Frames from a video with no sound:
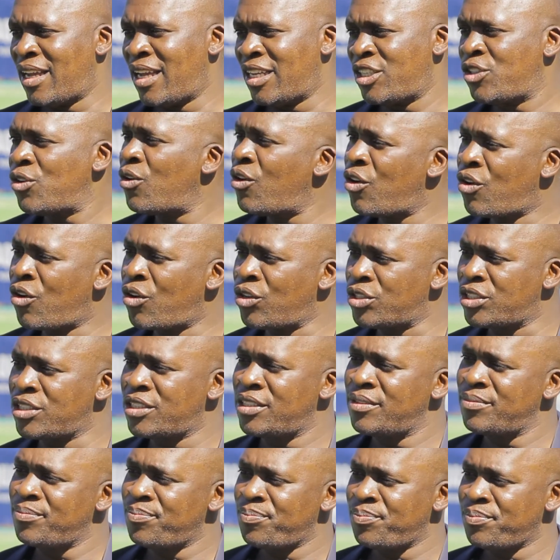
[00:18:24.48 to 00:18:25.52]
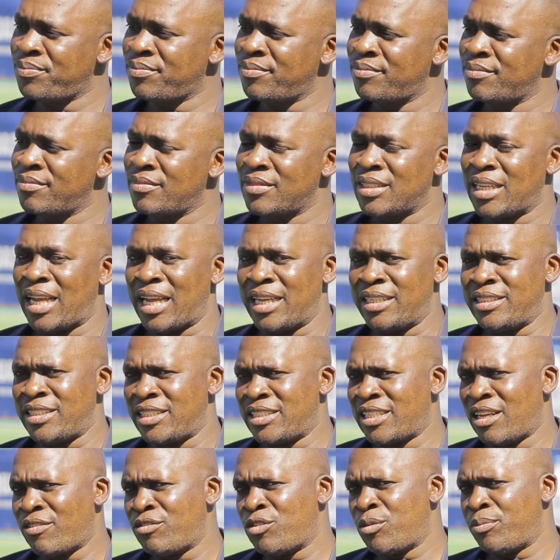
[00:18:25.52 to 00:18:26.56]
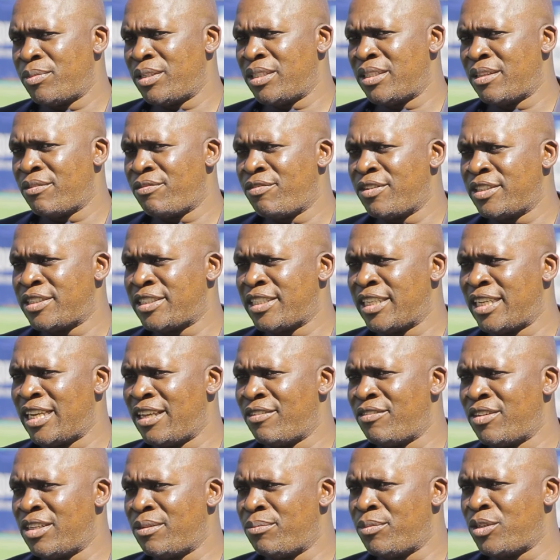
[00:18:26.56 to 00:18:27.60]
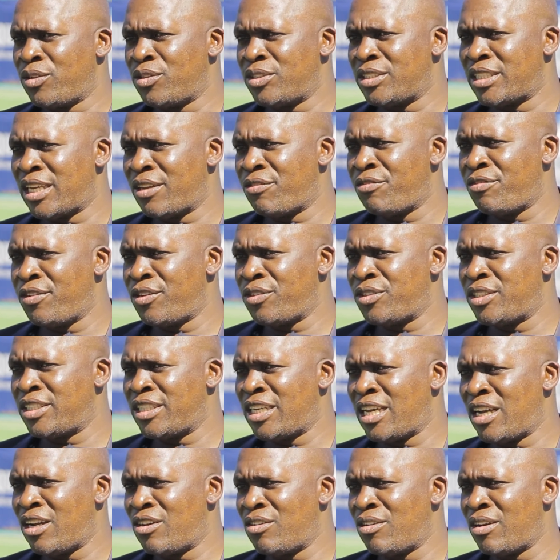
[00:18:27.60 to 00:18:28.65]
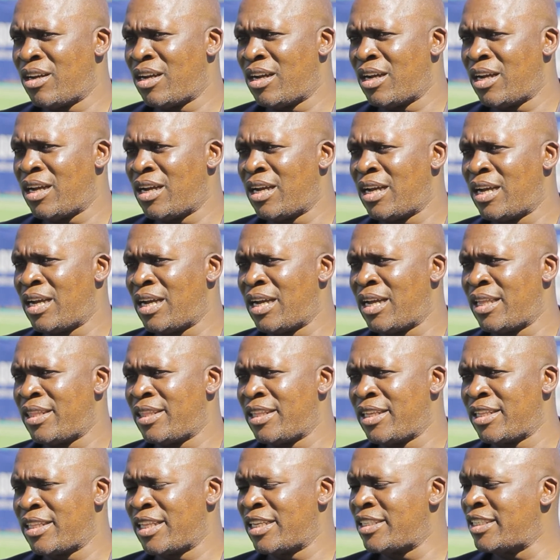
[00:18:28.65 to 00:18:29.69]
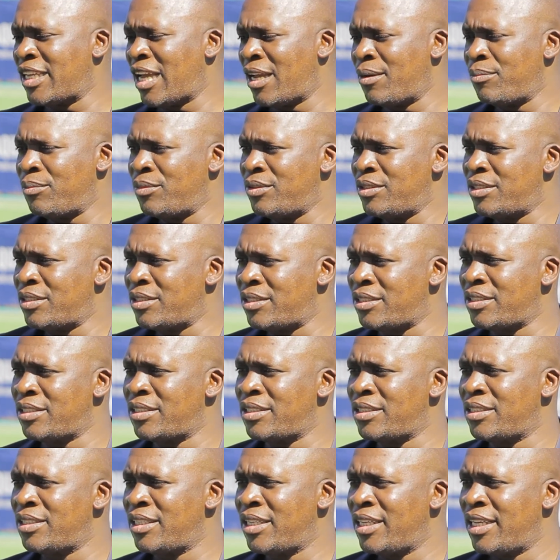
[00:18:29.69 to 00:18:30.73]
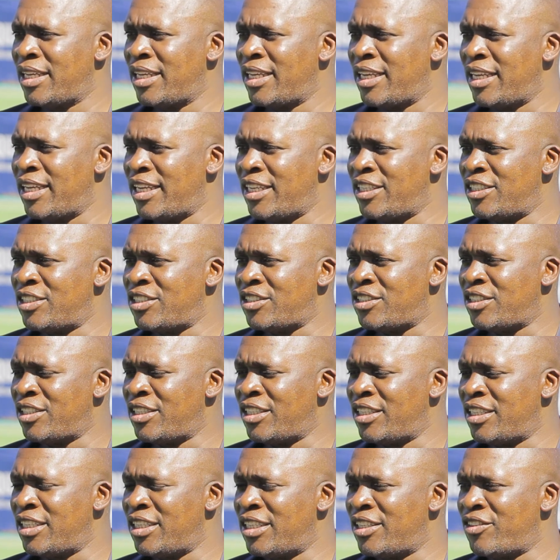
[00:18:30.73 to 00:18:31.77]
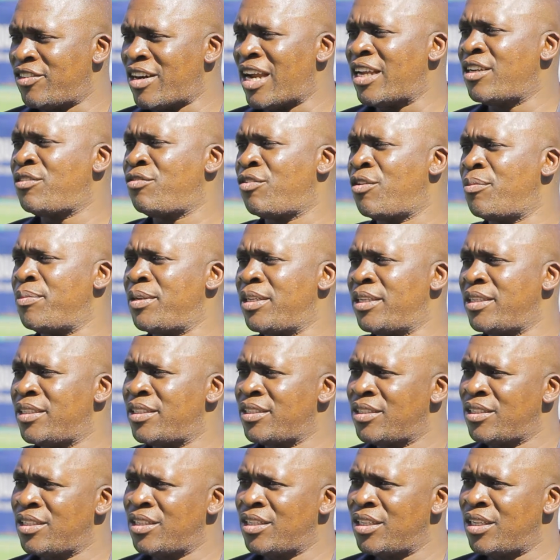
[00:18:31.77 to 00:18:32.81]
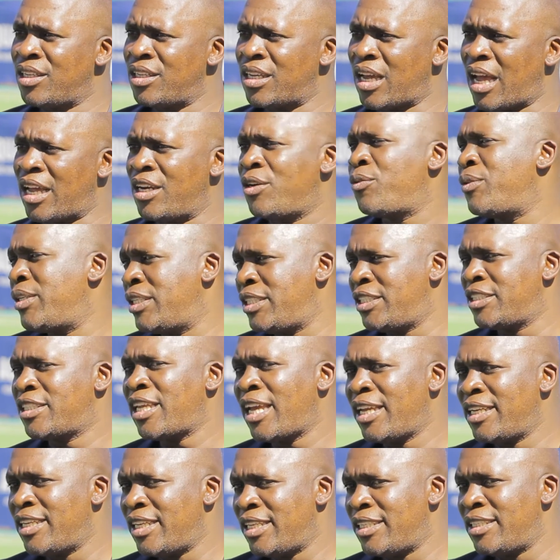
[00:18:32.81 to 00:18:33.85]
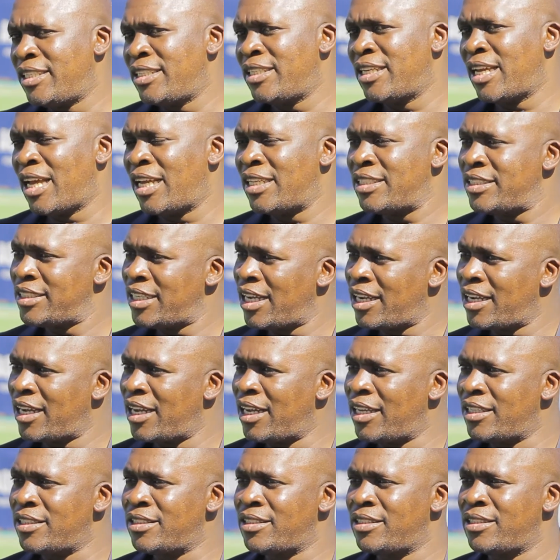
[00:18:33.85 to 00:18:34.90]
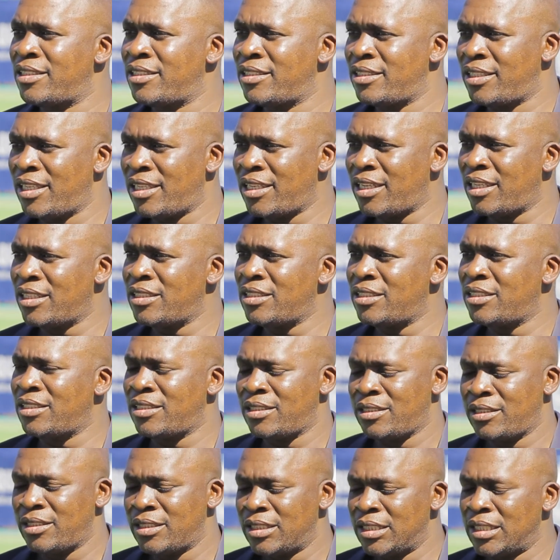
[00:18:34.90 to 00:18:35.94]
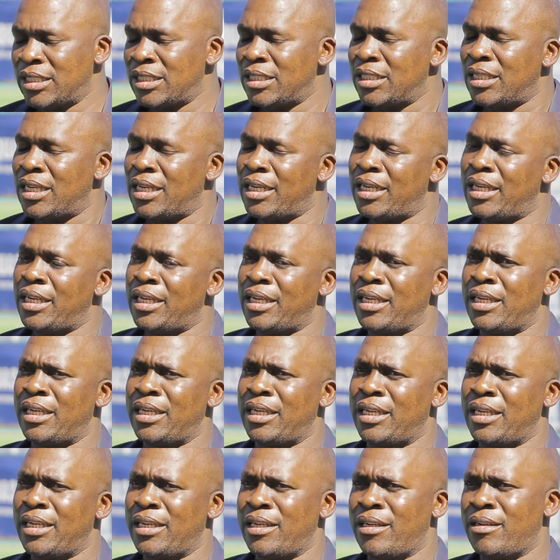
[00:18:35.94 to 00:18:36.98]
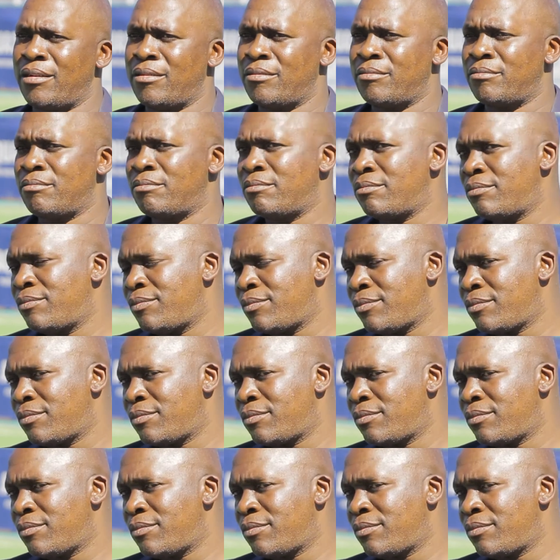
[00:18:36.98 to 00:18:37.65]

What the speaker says: at all cost. I just have to be in the first 11 because I felt now I think the time is right for me. And we decided as young guys, Tenant, Harrison